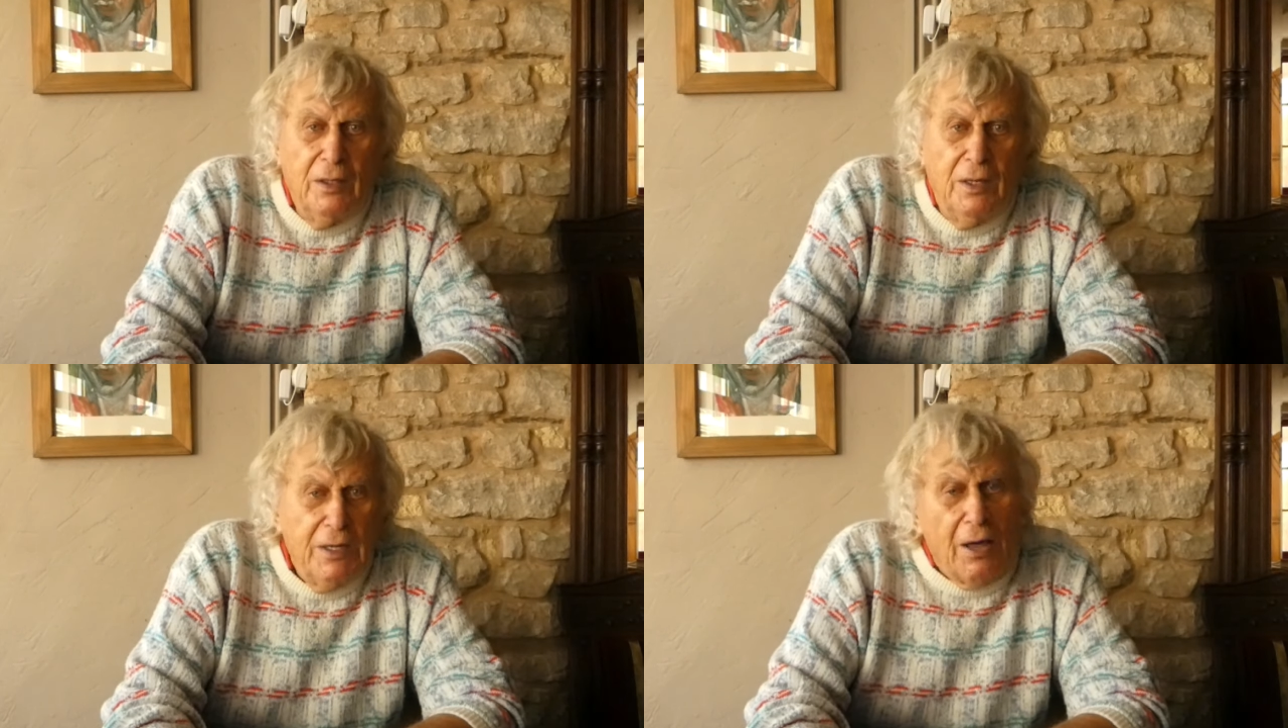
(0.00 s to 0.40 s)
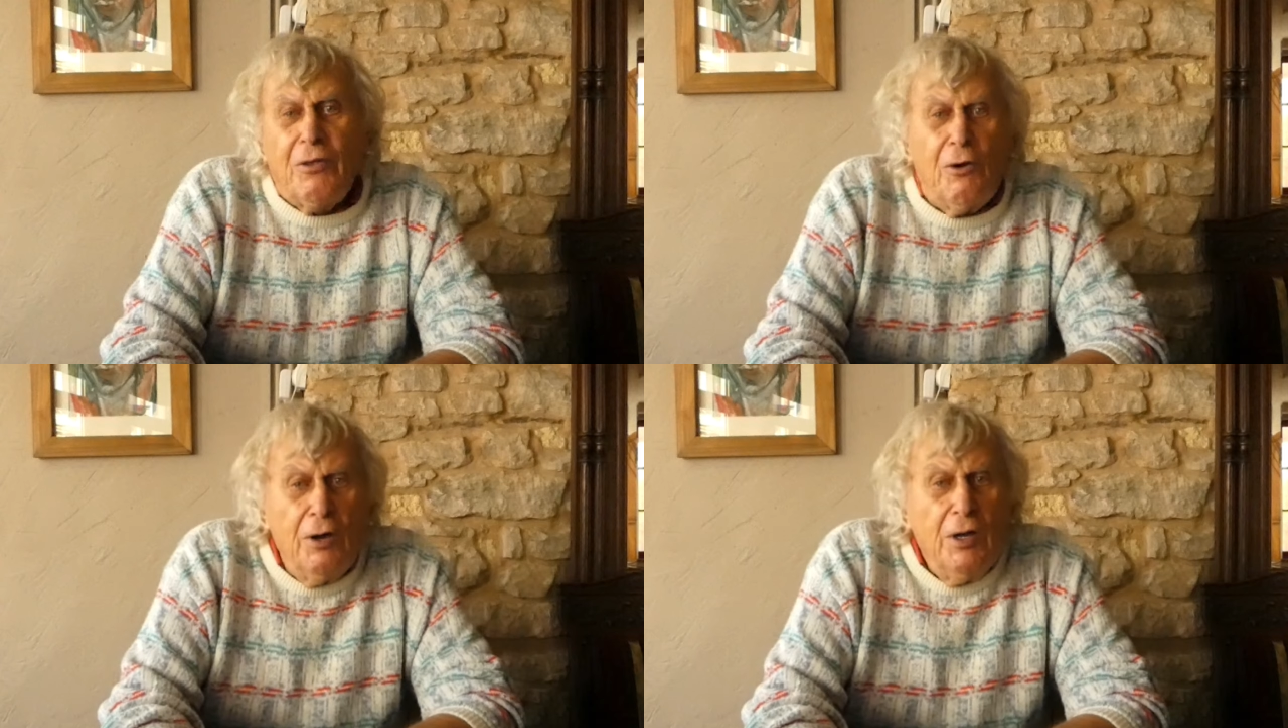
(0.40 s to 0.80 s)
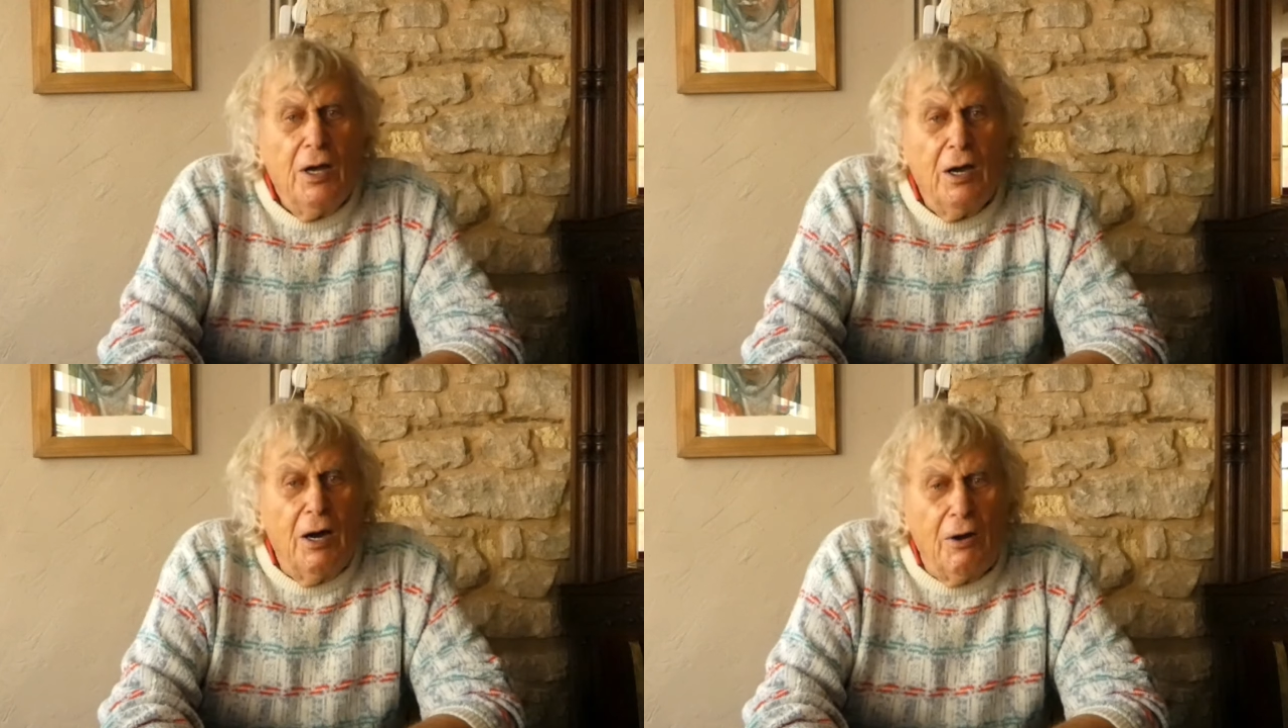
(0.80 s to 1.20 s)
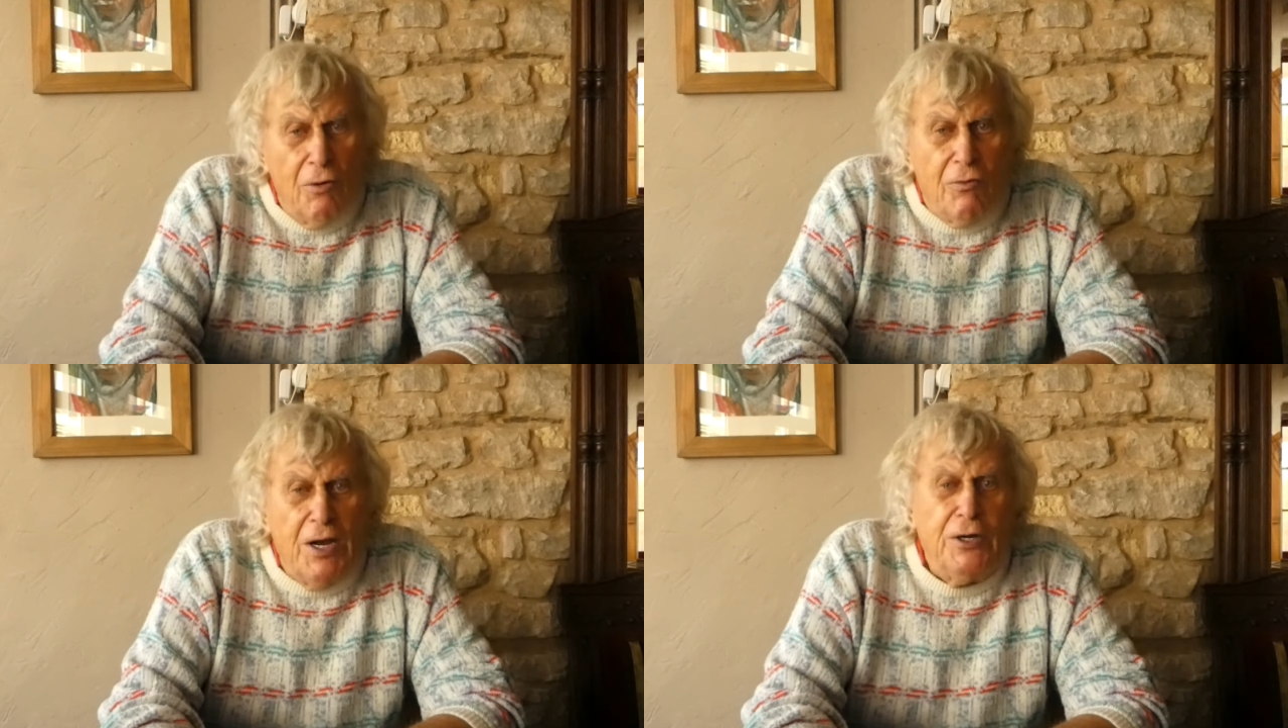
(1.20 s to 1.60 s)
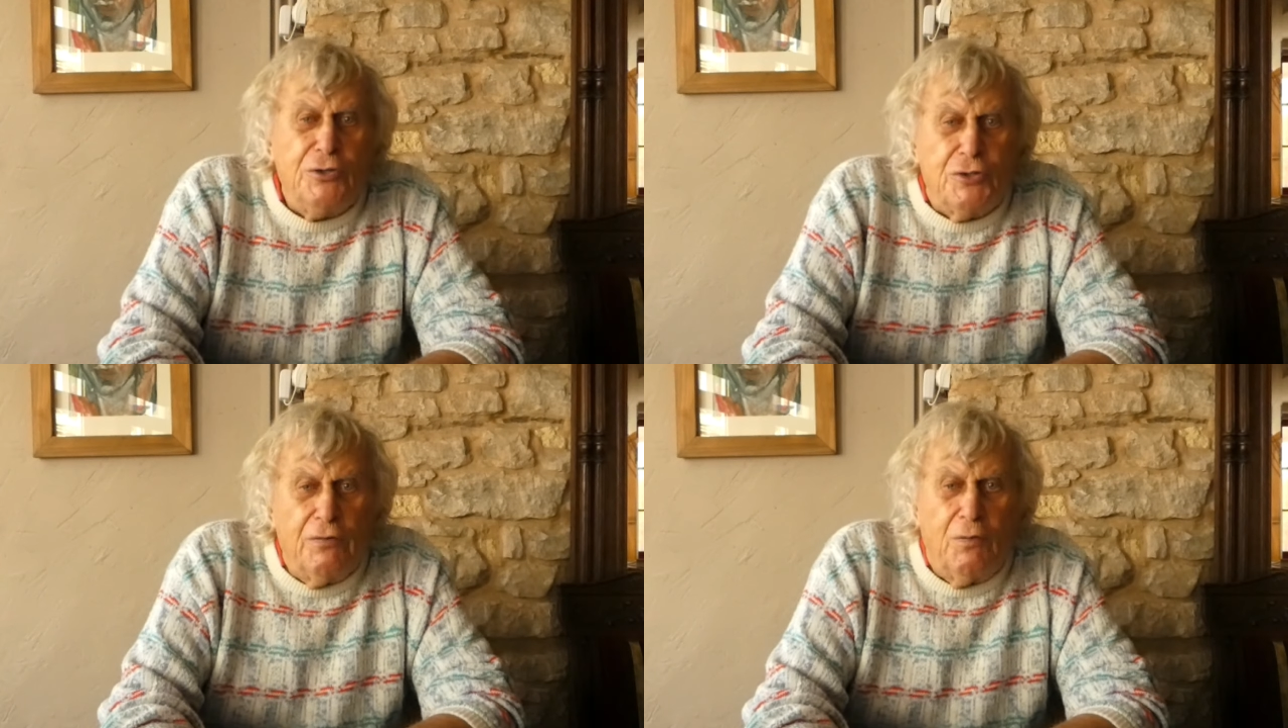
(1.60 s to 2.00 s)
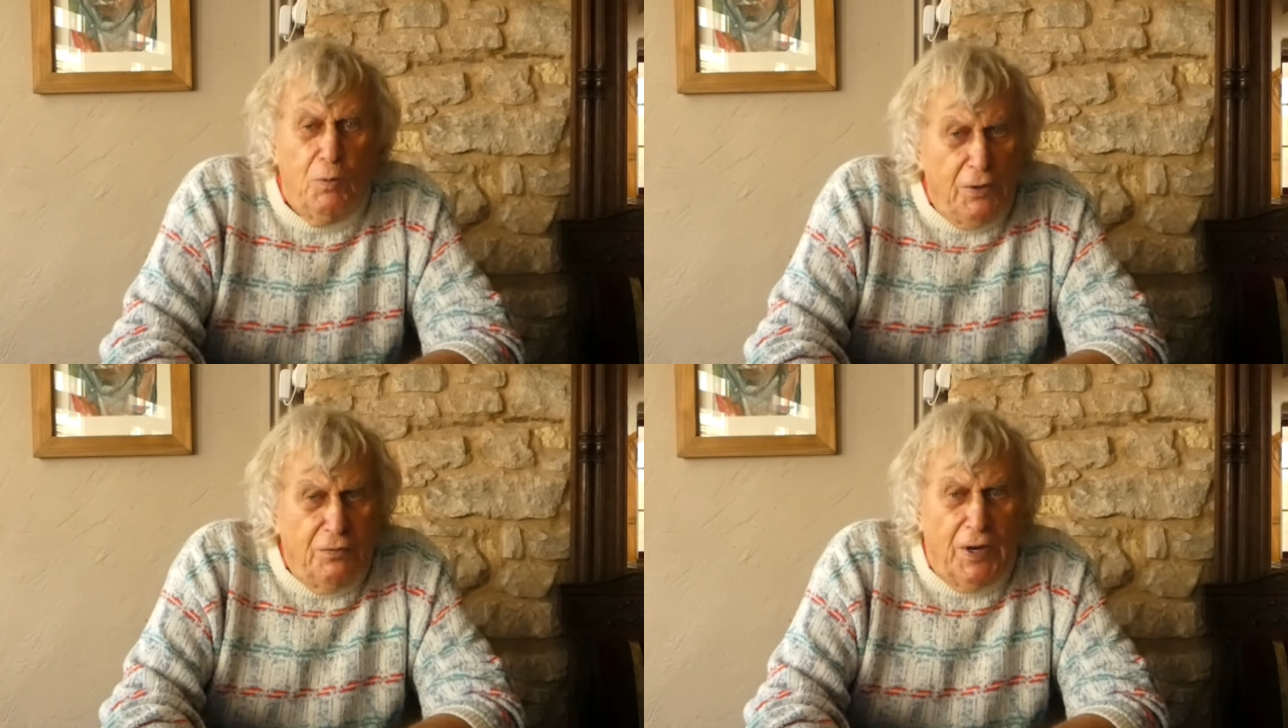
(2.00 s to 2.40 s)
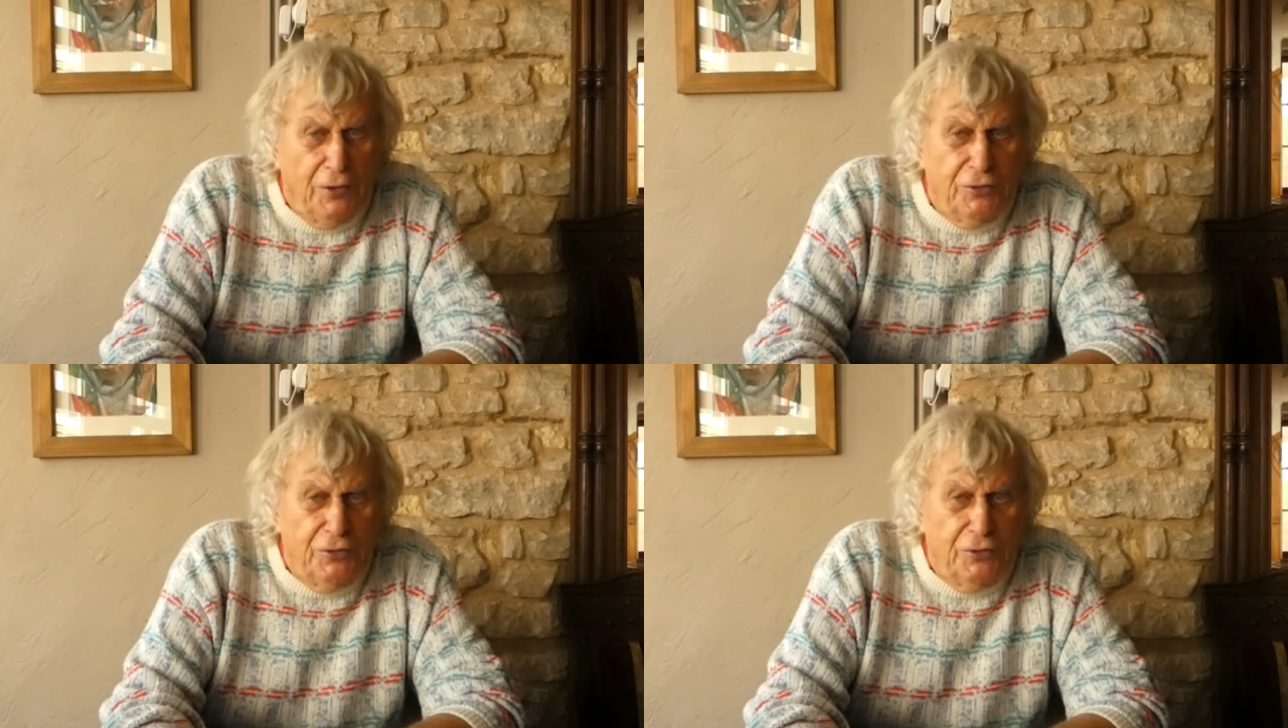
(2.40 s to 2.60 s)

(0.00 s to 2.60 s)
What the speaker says: Now, there are a range of wind vane